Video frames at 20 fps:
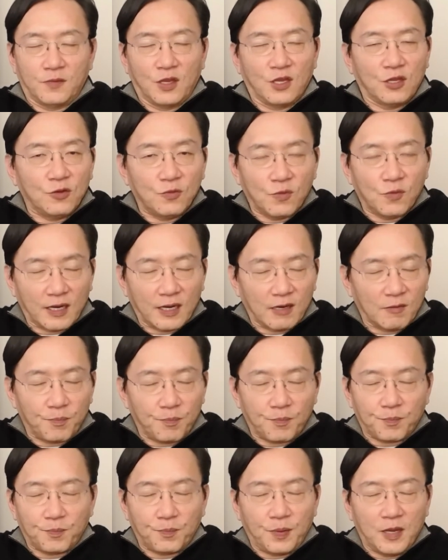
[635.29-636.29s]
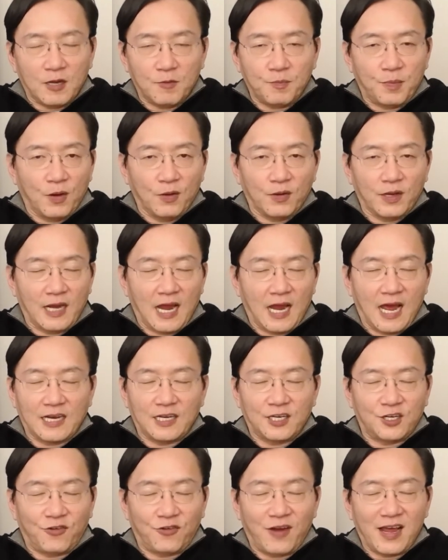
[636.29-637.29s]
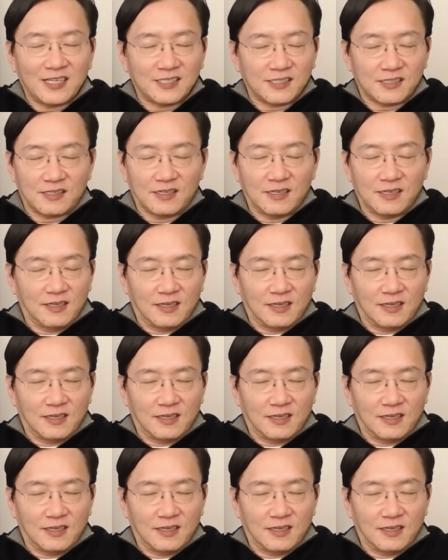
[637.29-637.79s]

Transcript: You want a pink polka dotted dress,